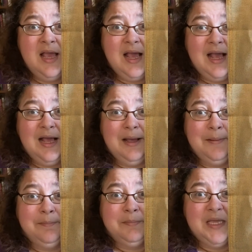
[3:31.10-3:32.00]

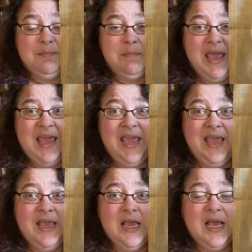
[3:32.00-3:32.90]
In
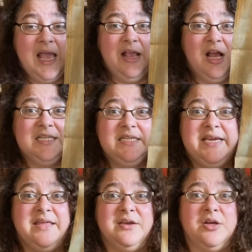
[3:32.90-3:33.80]
May, I got
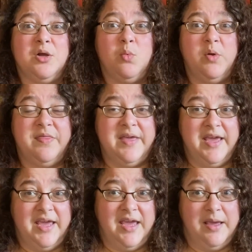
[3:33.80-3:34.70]
together with
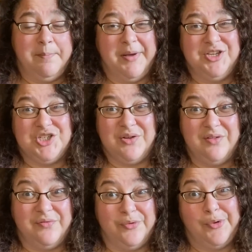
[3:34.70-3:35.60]
a bunch of the
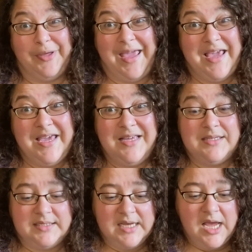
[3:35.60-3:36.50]
Frugal
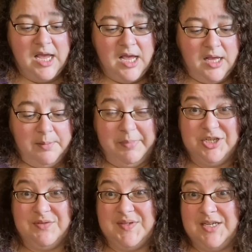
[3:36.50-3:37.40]
Yankees, a bunch
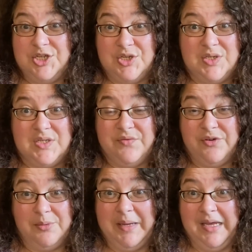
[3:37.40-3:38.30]
of stitches
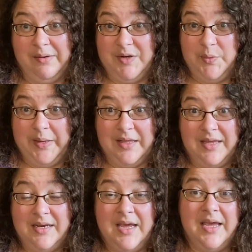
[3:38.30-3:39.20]
from here in New
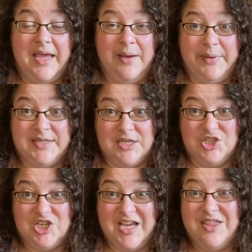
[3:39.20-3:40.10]
England, and we
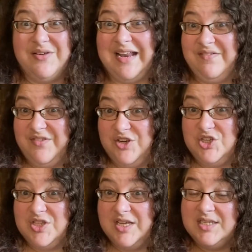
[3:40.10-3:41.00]
stitched together, and I
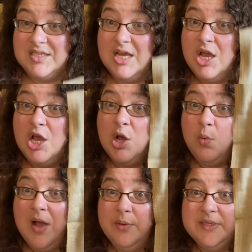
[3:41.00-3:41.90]
finished this
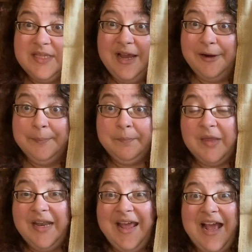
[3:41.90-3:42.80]
while I was there.
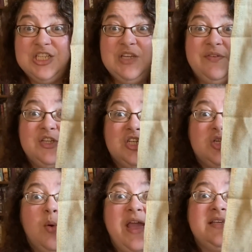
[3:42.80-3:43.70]
And I actually finished it
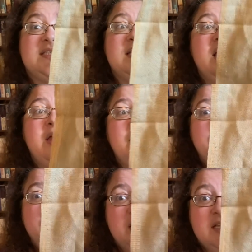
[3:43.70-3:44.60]
twice
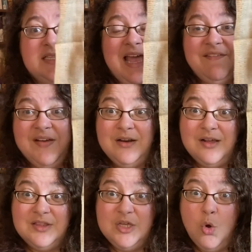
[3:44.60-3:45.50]
because I found
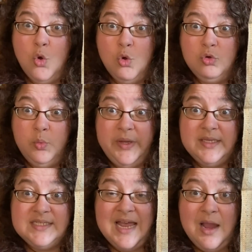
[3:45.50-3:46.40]
out the old
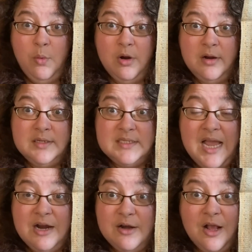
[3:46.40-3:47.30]
week's dye works
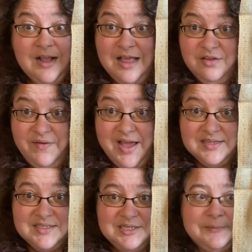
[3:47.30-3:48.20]
are not color
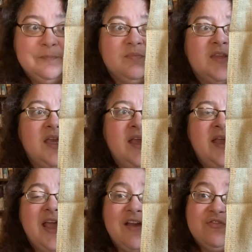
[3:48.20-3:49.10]
fast.
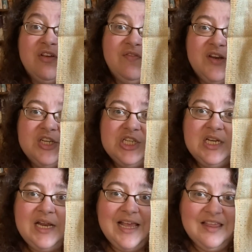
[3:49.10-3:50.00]
After I finished it,
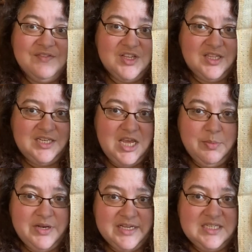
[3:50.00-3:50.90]
I left it on the table
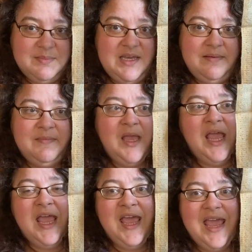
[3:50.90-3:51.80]
next to me,
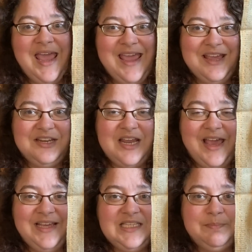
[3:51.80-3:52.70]
and
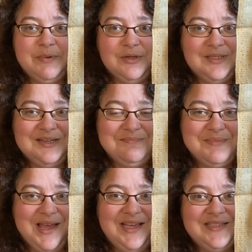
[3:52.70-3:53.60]
I spilt
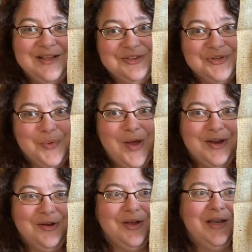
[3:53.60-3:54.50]
my seltzer
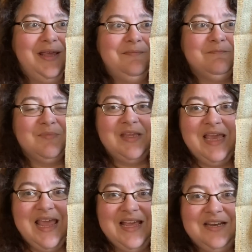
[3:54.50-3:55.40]
water on it,
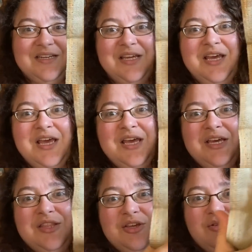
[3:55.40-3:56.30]
and
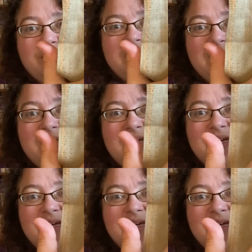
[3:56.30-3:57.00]
the green